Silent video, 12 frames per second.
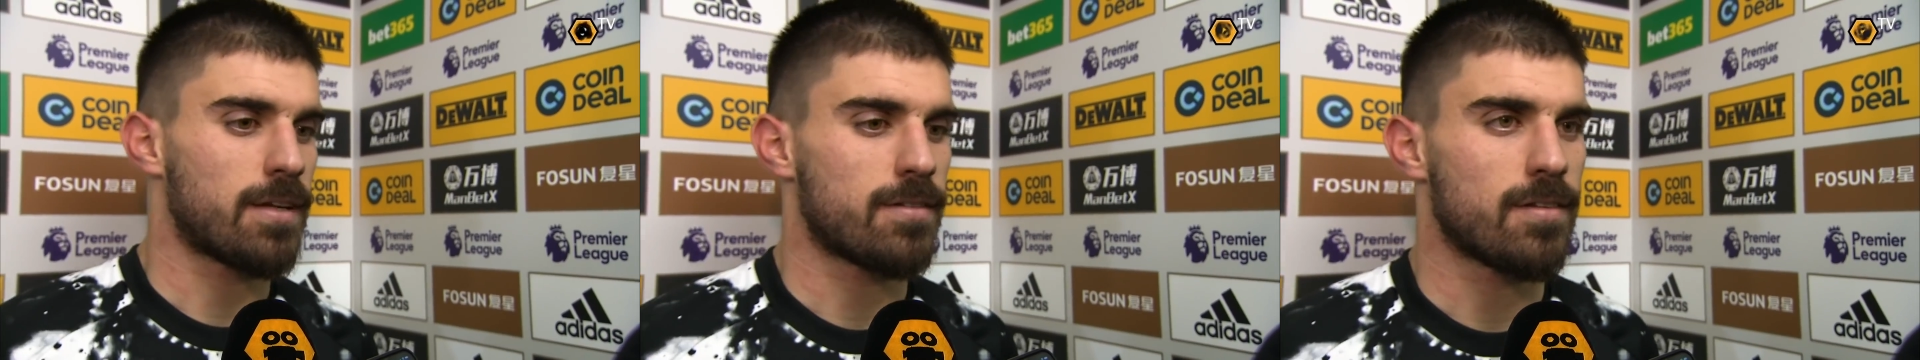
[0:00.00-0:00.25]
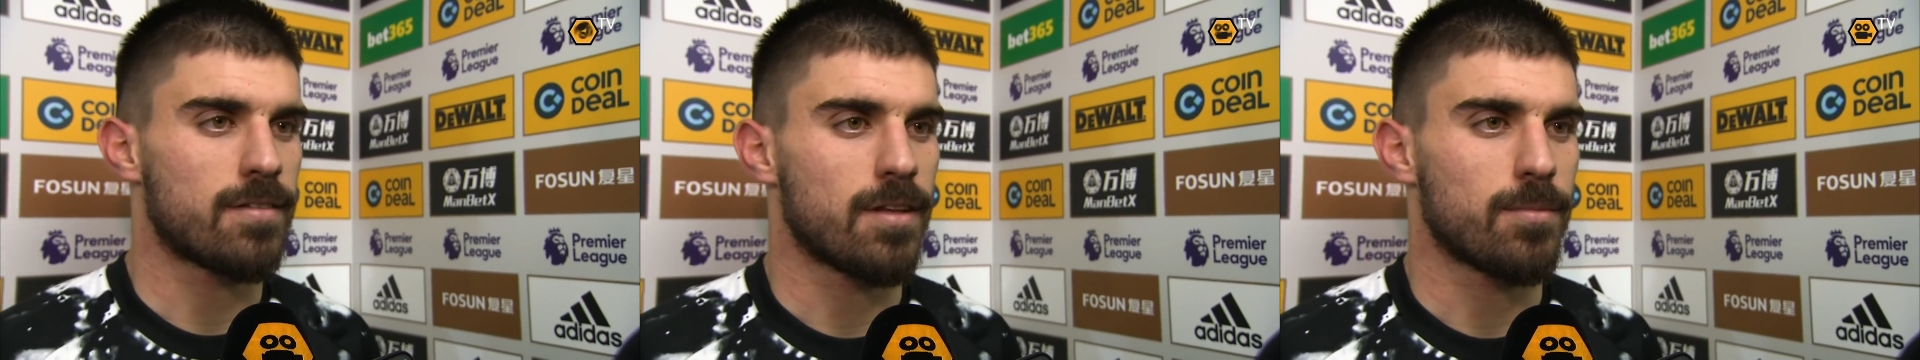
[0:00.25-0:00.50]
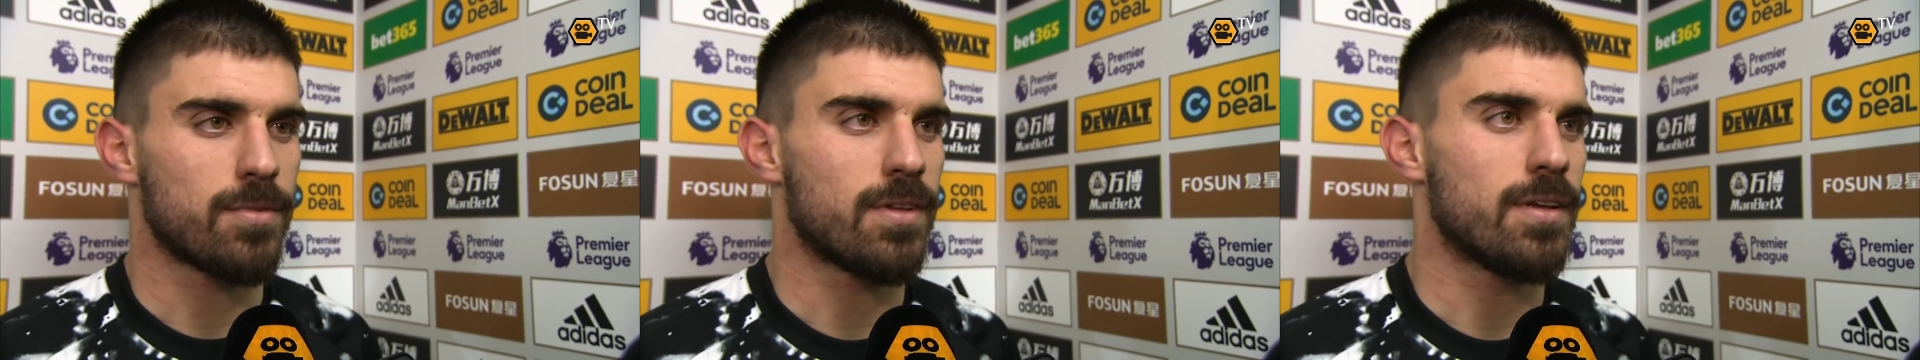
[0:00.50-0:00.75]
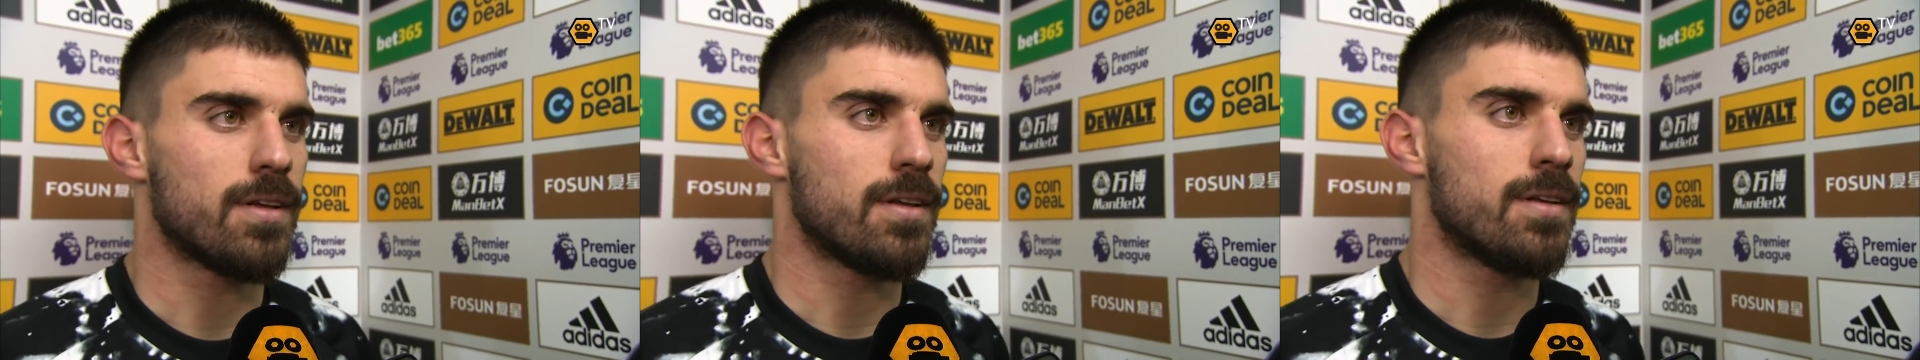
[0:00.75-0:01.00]
It mostly
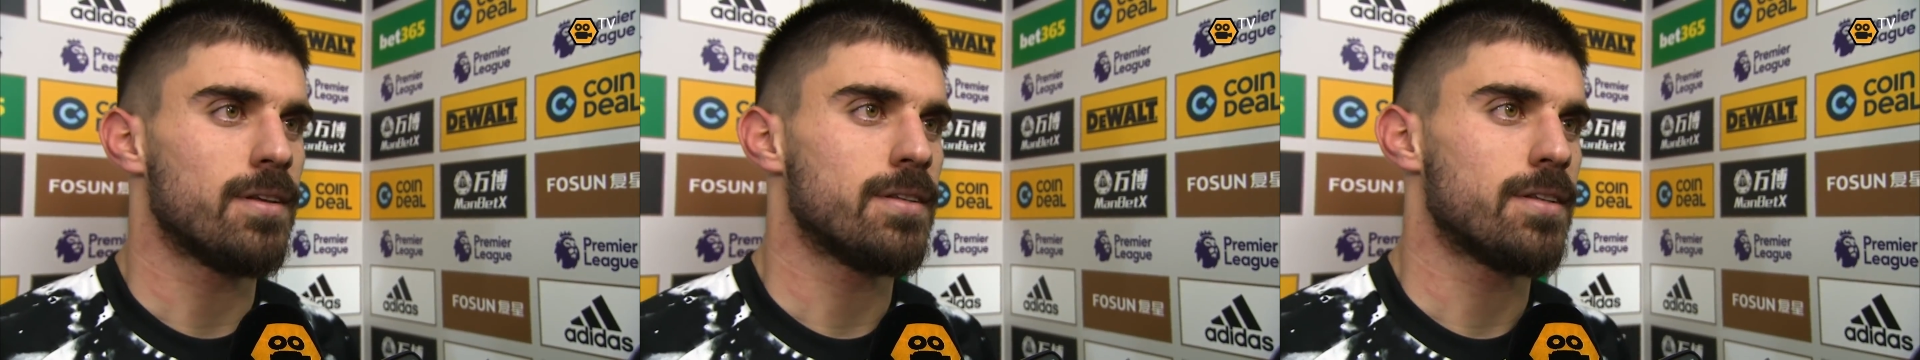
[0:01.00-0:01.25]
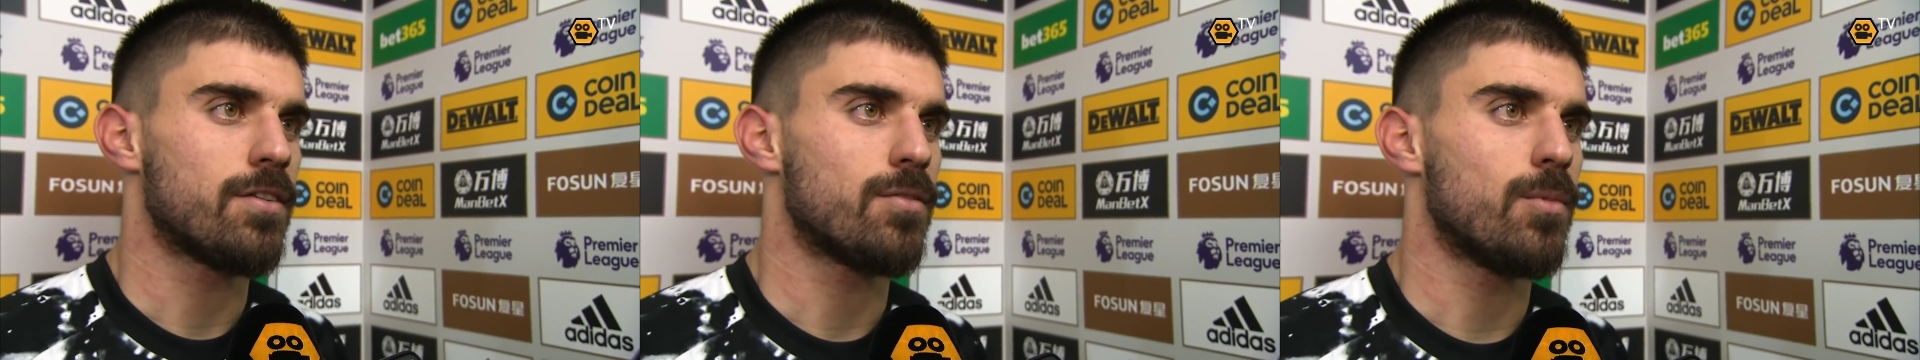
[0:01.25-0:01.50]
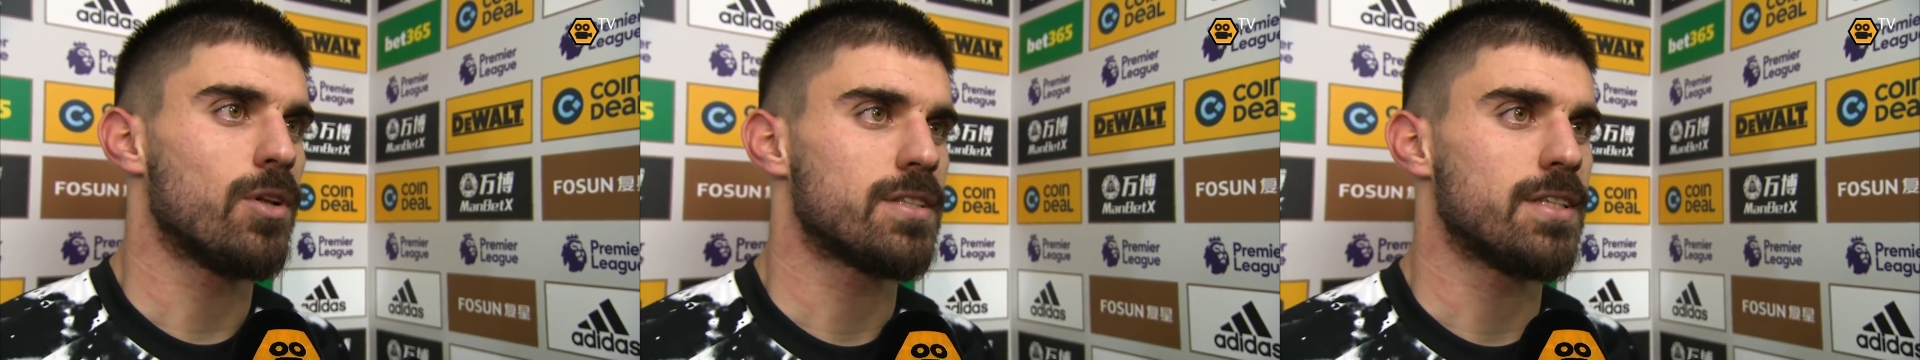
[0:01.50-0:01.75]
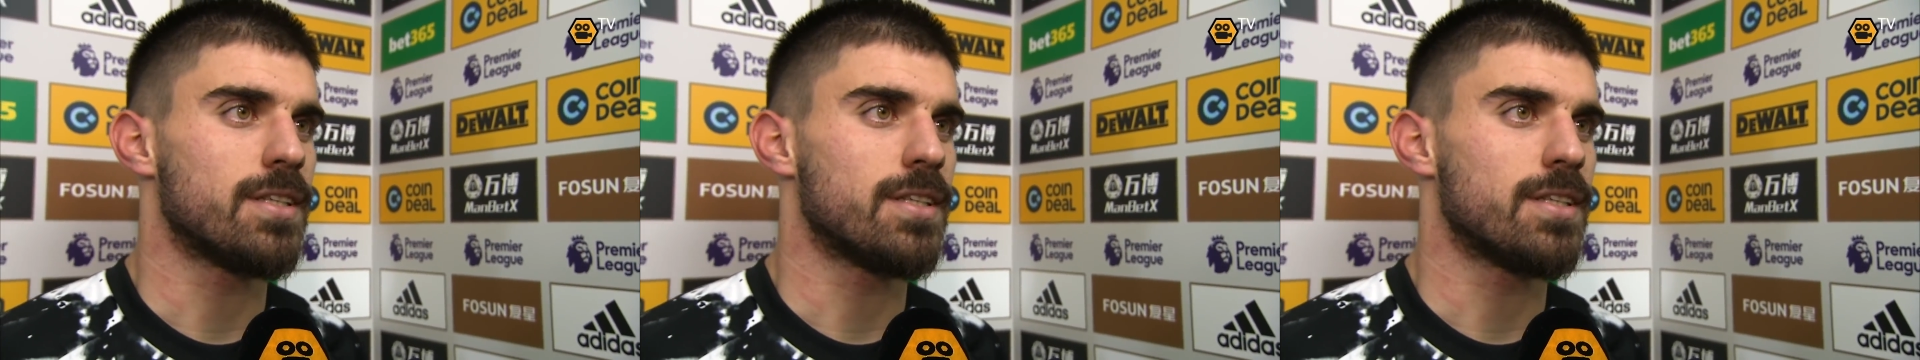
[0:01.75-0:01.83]
suits those with a